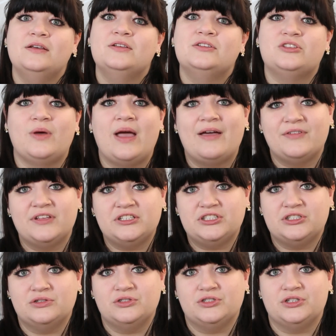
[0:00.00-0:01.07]
So having
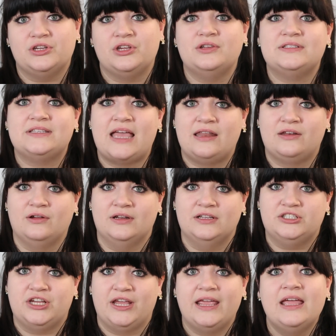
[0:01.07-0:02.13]
children use
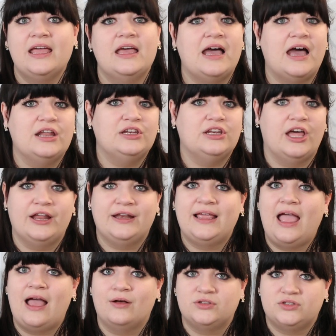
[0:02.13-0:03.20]
technology and learning
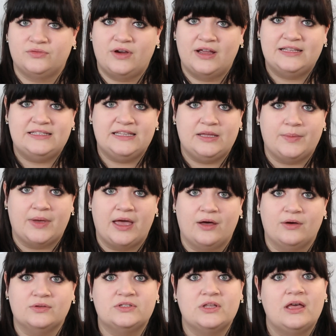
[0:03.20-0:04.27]
how to write
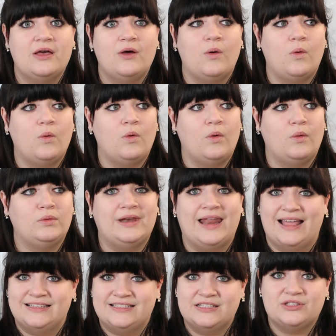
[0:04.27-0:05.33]
emails or
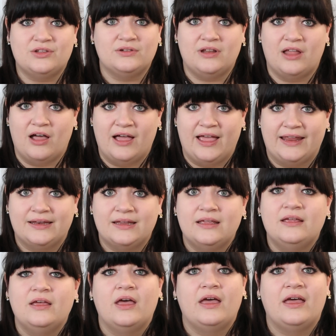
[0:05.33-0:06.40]
letters online
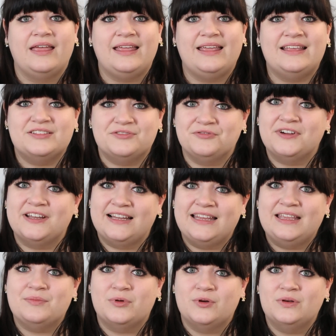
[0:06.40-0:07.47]
is
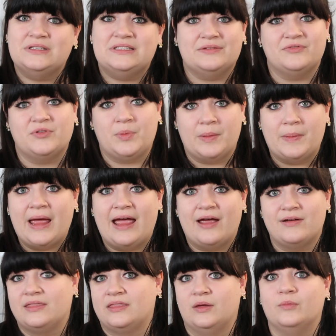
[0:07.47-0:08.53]
really important for
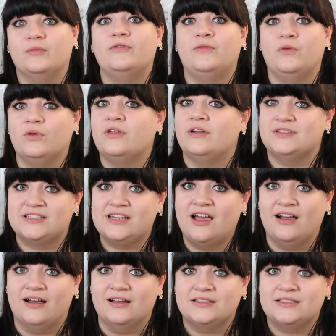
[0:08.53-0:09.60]
preparing them for those
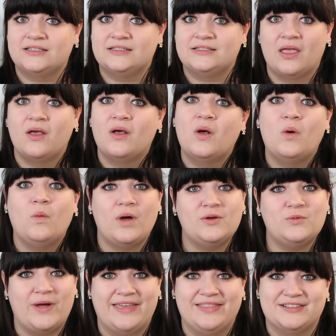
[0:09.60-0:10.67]
tasks.
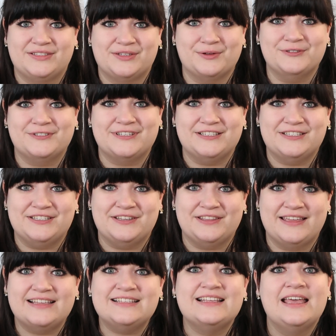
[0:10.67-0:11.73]
One way that schools can do
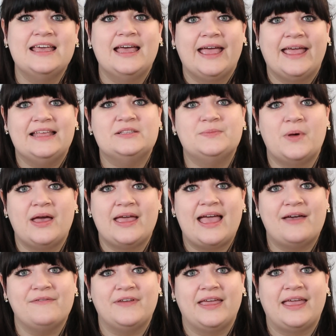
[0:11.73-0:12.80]
this is by
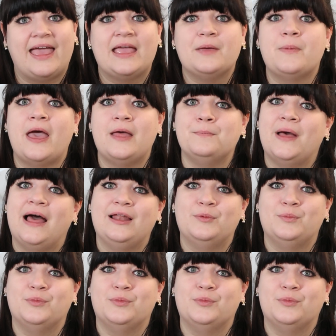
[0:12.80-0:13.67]
having a pen pal